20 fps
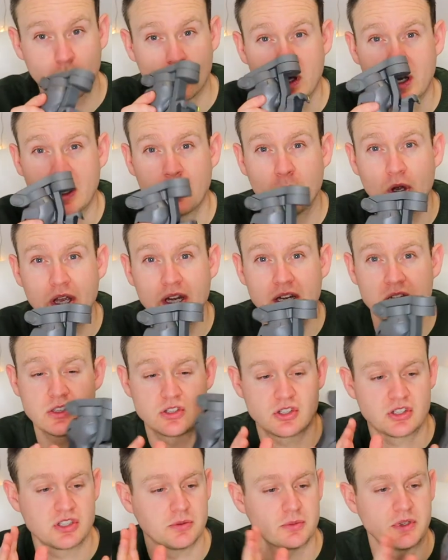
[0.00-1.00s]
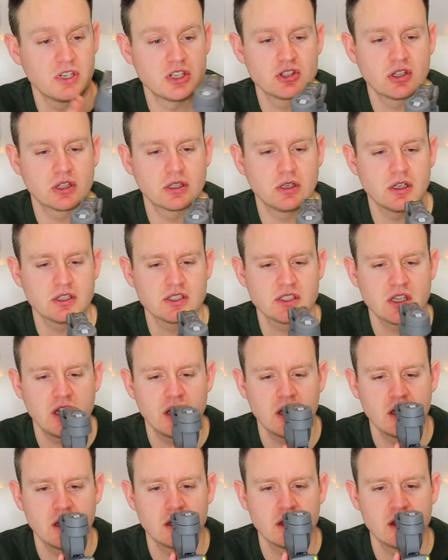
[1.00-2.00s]
while I'm waiting, just some initial thoughts
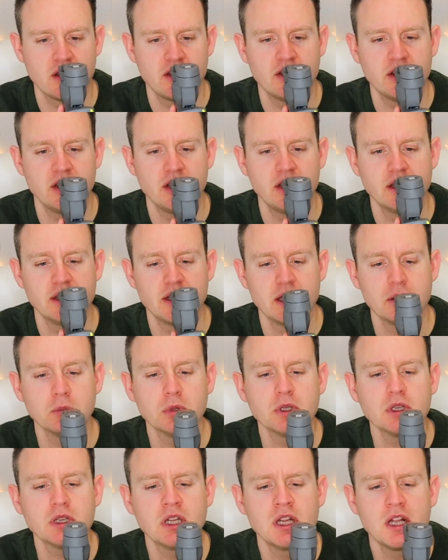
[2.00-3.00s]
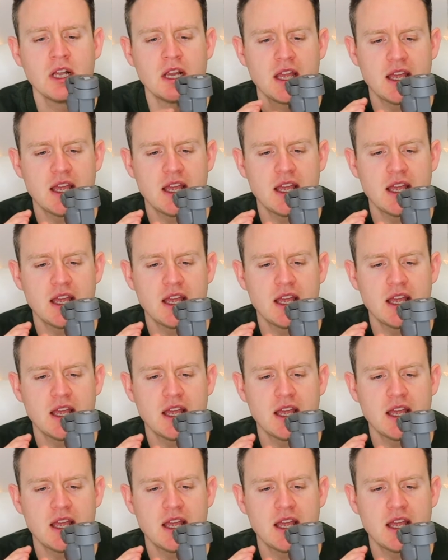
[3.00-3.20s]
on the gimbal.